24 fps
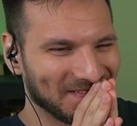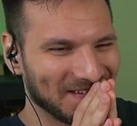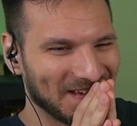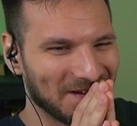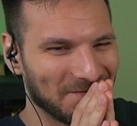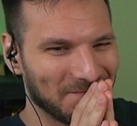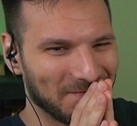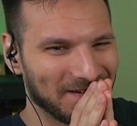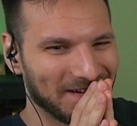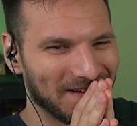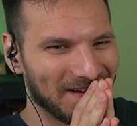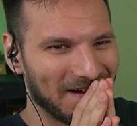
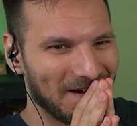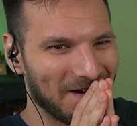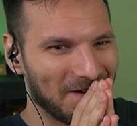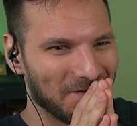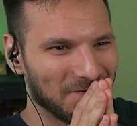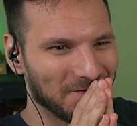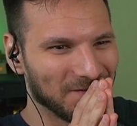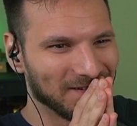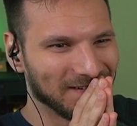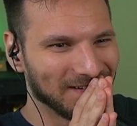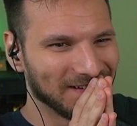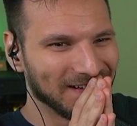here we
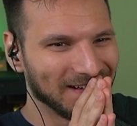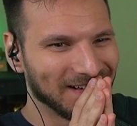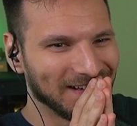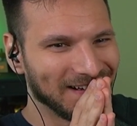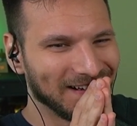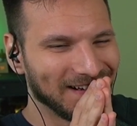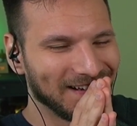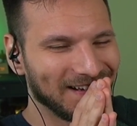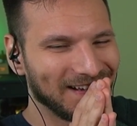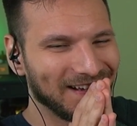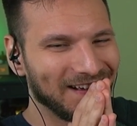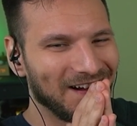go.
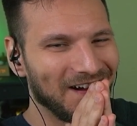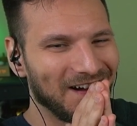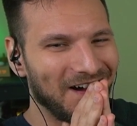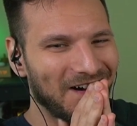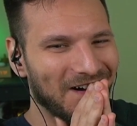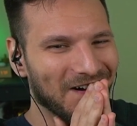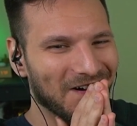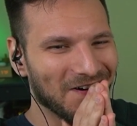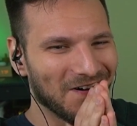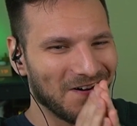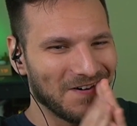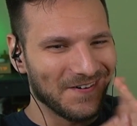
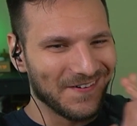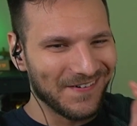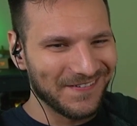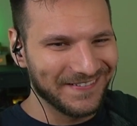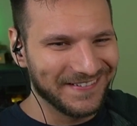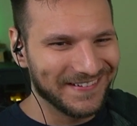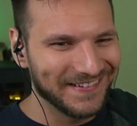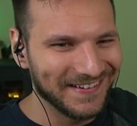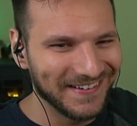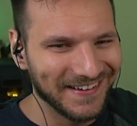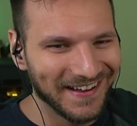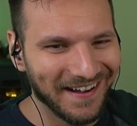Oh,
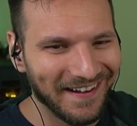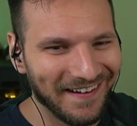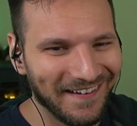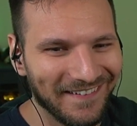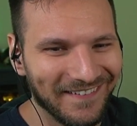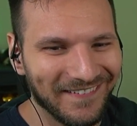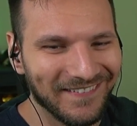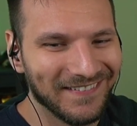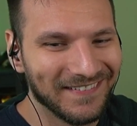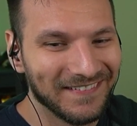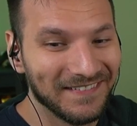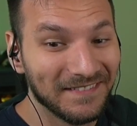
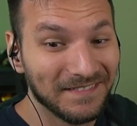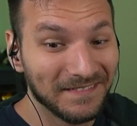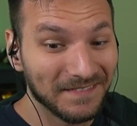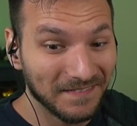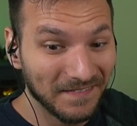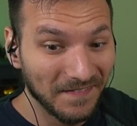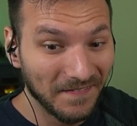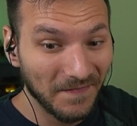no. Right?